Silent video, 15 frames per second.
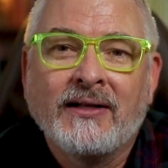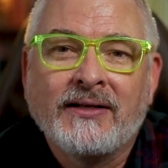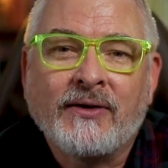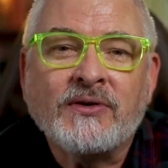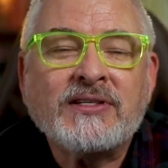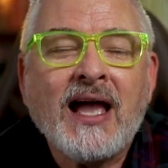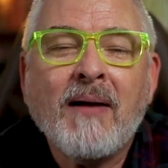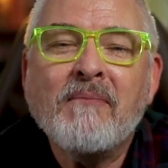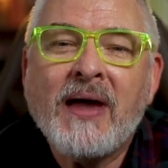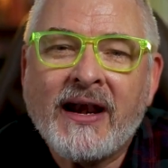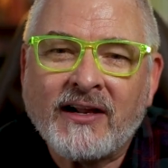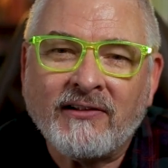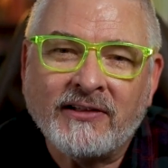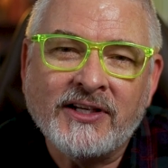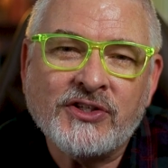Now, he's got
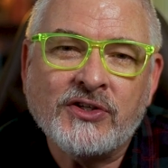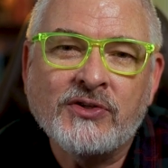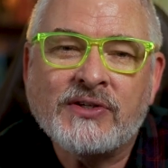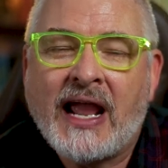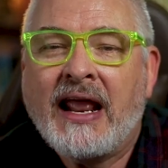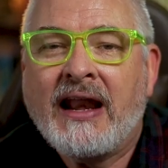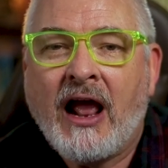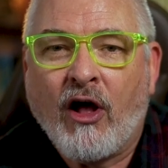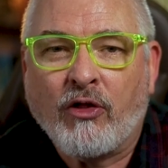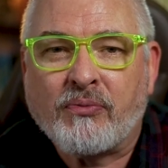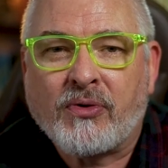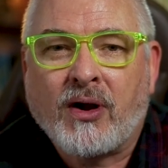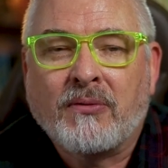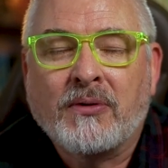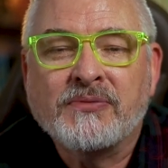medical issues and health
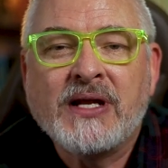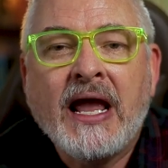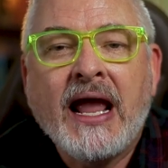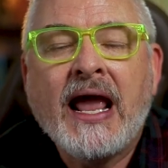problems,